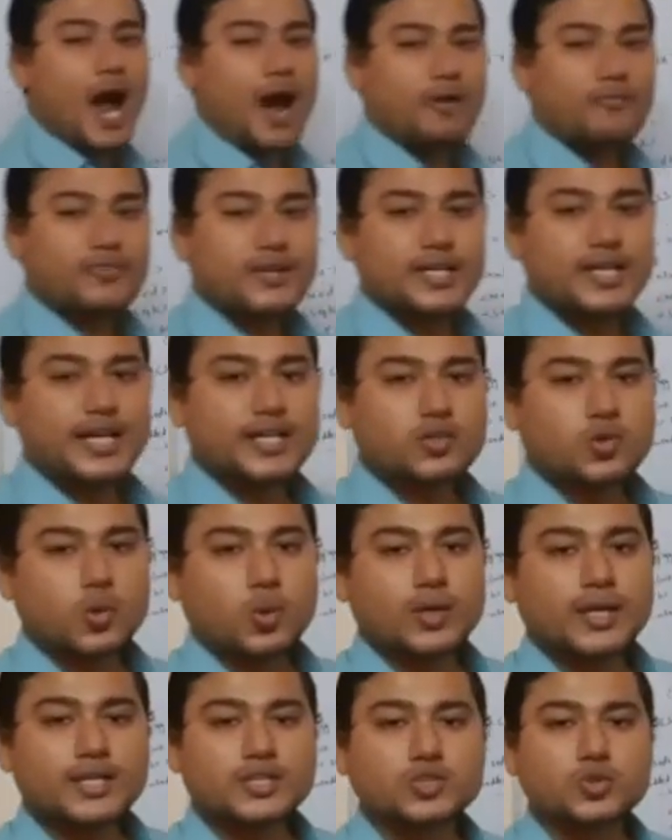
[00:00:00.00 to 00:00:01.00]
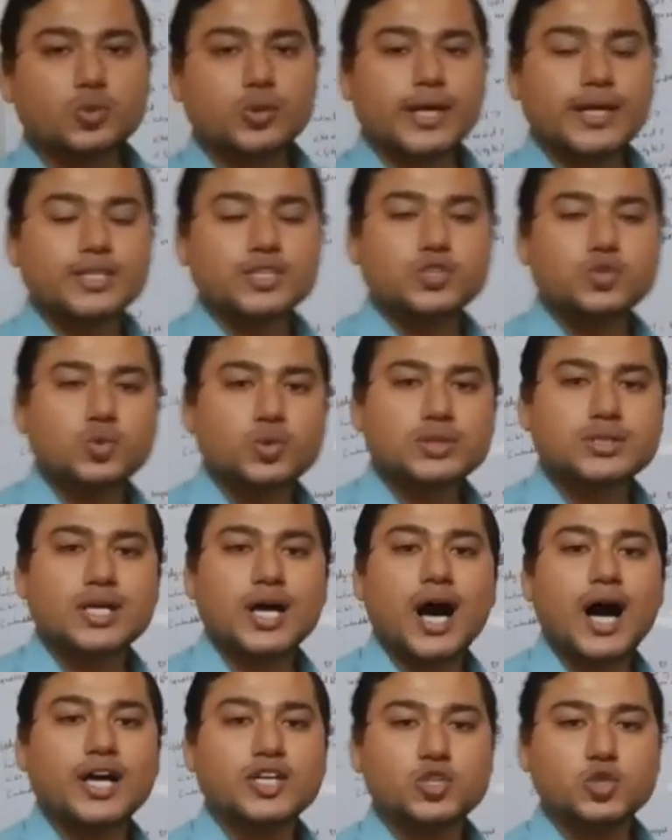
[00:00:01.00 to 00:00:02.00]
After that colon, you can use
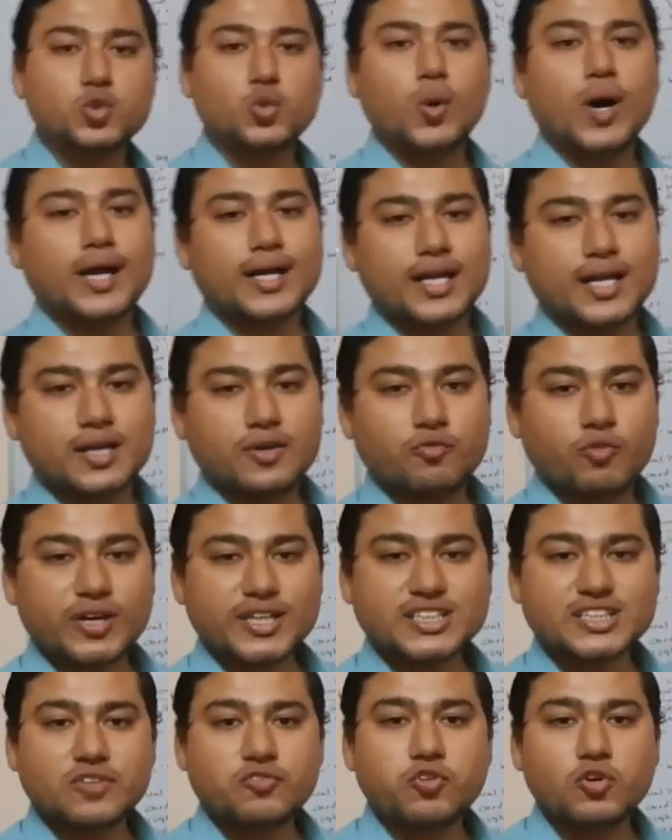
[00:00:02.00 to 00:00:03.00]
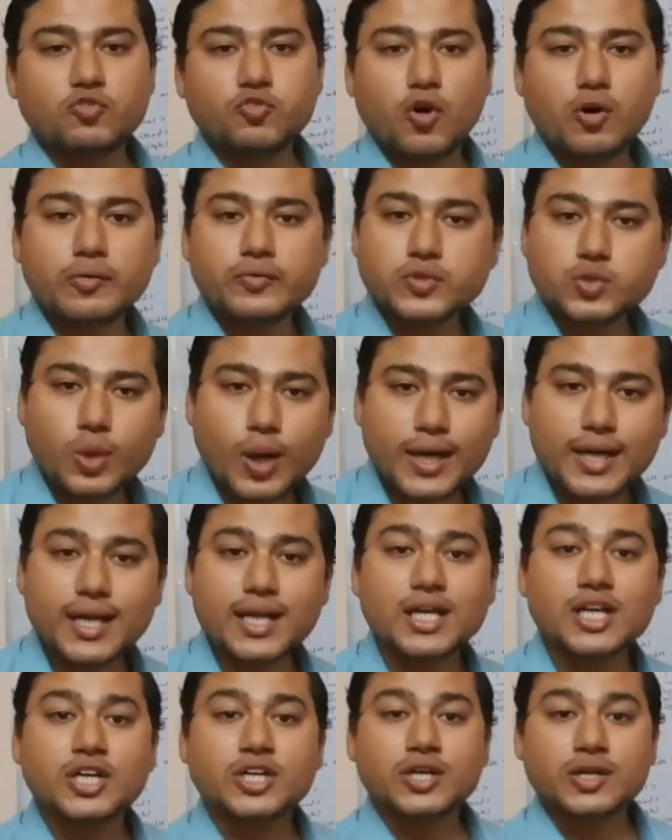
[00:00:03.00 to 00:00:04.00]
a URL. What is the full form of
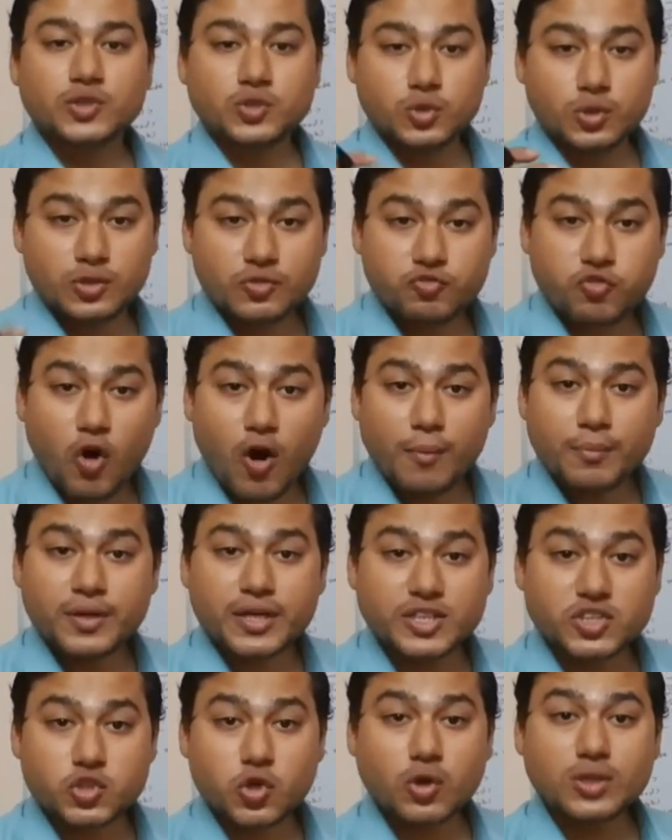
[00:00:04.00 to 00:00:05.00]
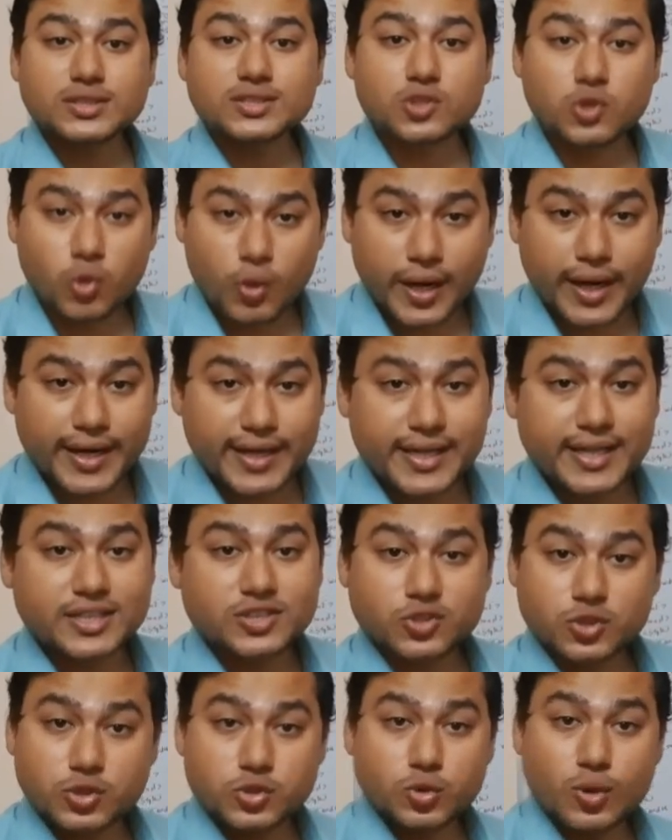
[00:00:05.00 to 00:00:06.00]
URL? Uniform Resource Locator.
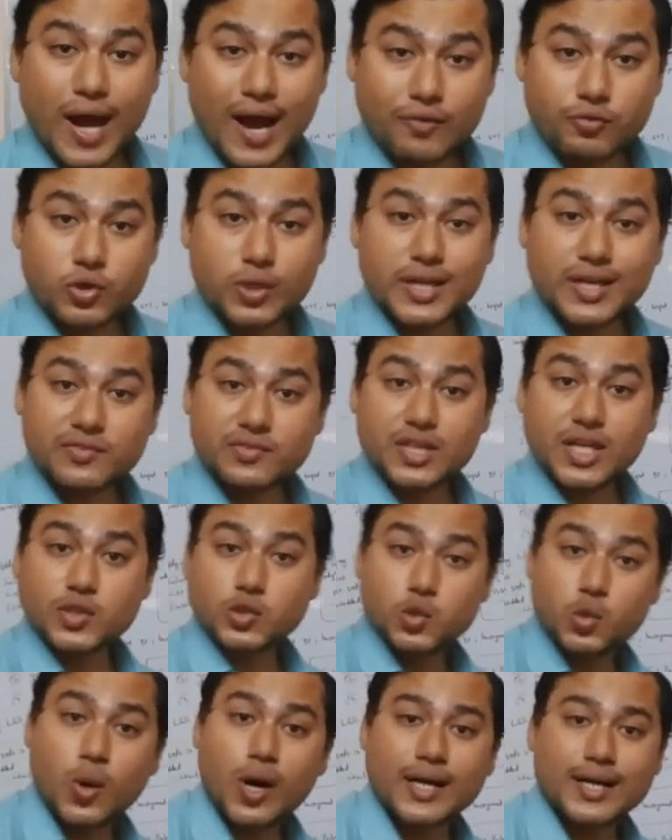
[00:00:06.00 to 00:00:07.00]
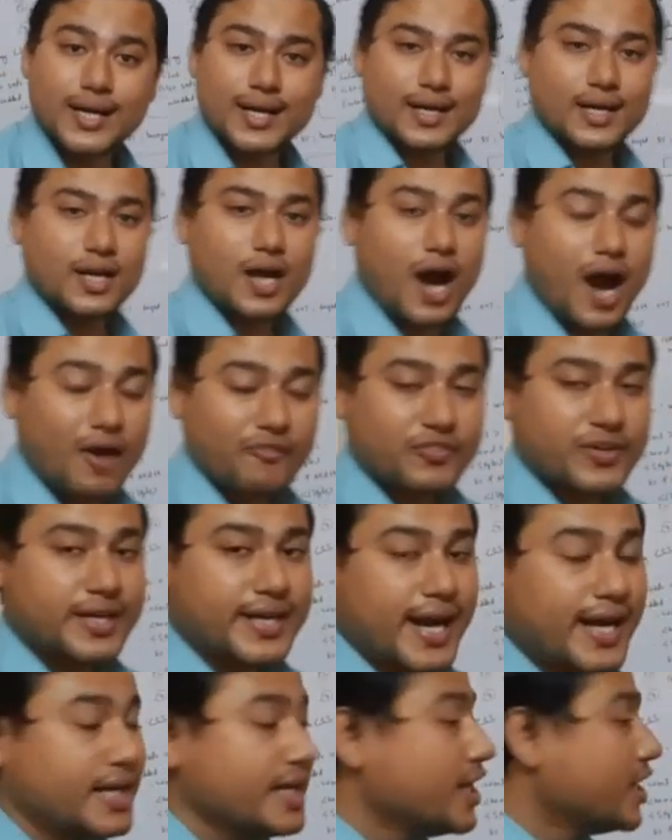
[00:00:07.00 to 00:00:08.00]
So you have to give the URL. After
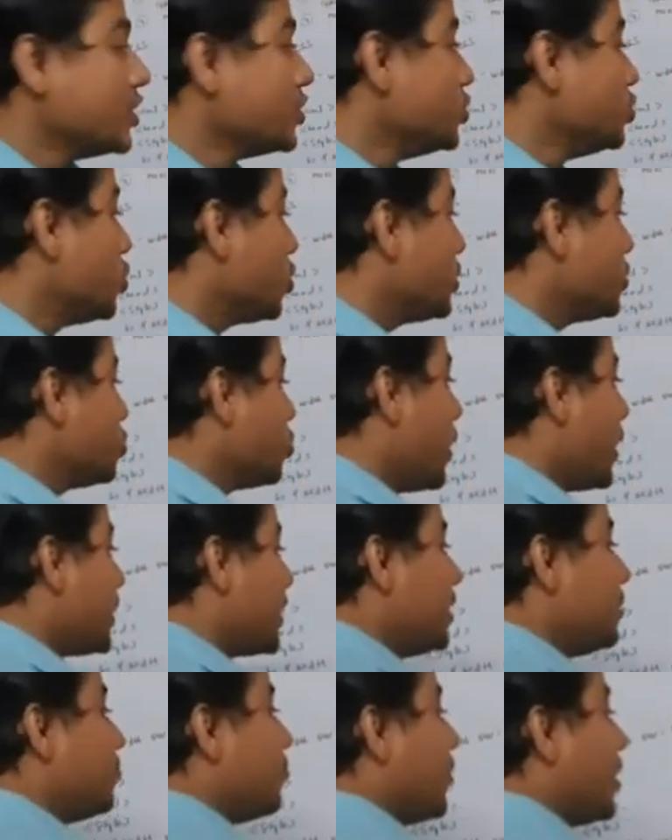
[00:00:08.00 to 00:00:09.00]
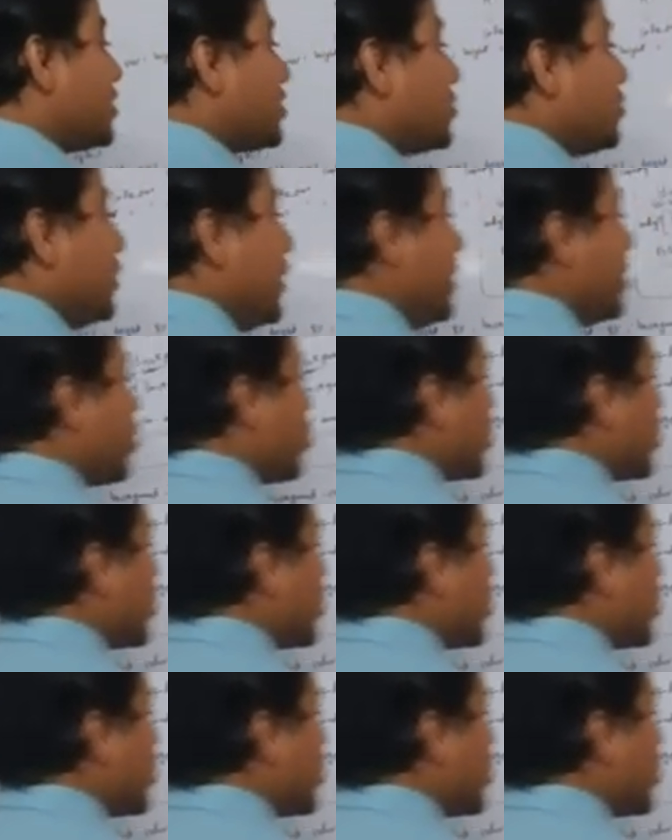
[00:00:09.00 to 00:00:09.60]
that, your URL must be in